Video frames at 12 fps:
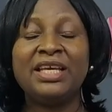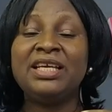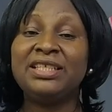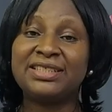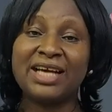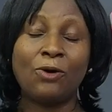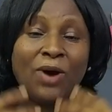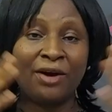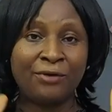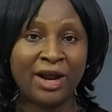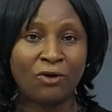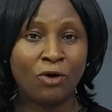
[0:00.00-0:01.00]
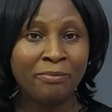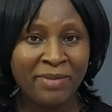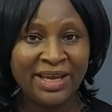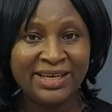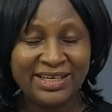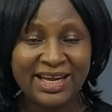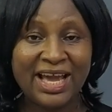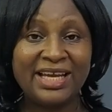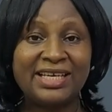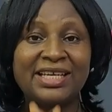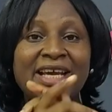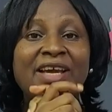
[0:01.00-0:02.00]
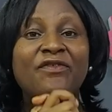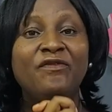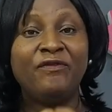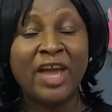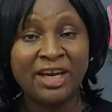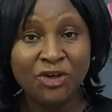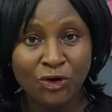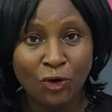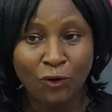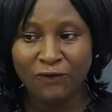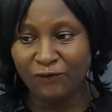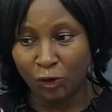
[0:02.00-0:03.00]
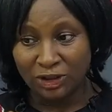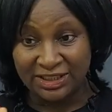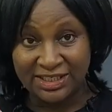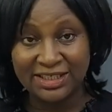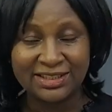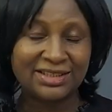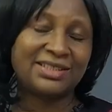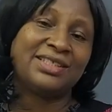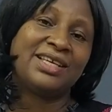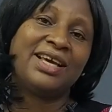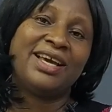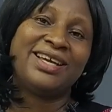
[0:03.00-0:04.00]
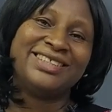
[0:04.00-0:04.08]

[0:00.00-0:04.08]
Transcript: He is our recommended vendor for this.